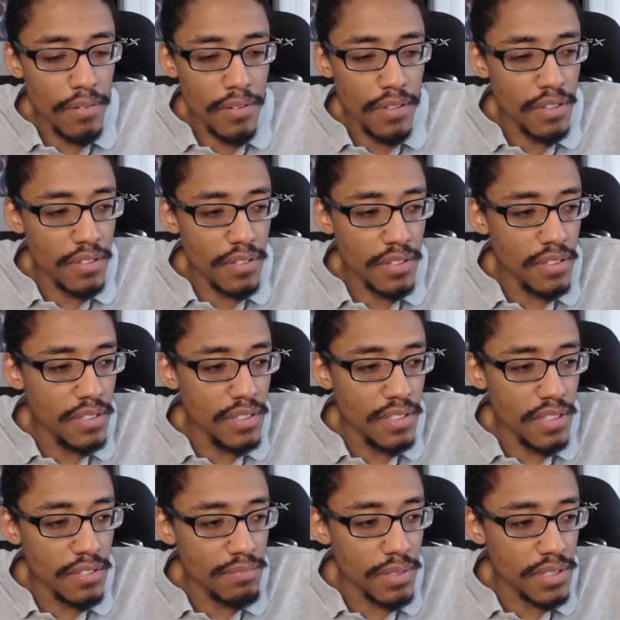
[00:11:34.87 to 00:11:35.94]
you
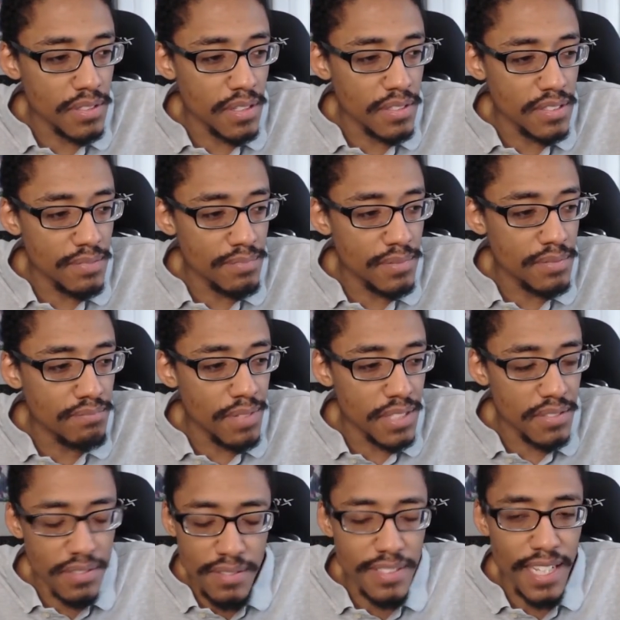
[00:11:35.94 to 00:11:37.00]
know,
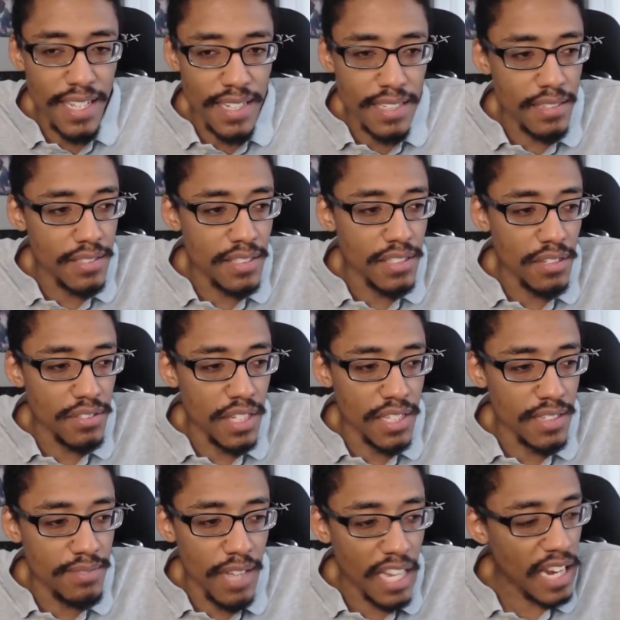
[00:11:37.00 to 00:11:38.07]
but you know,
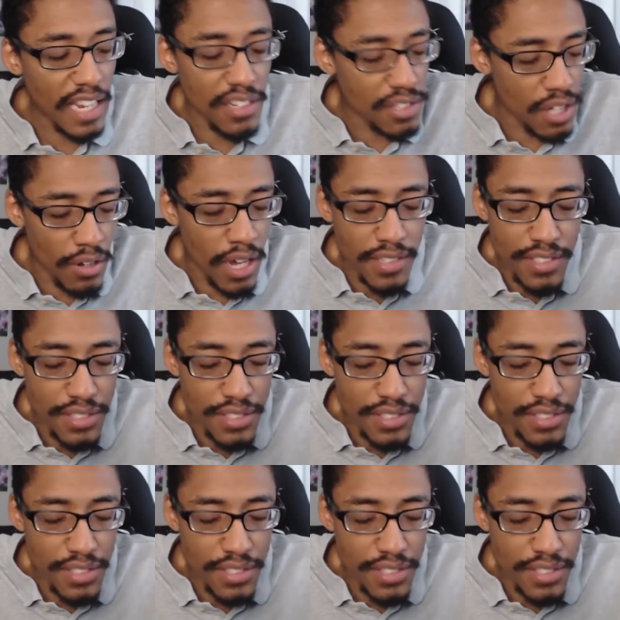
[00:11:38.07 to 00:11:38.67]
like, I don't know,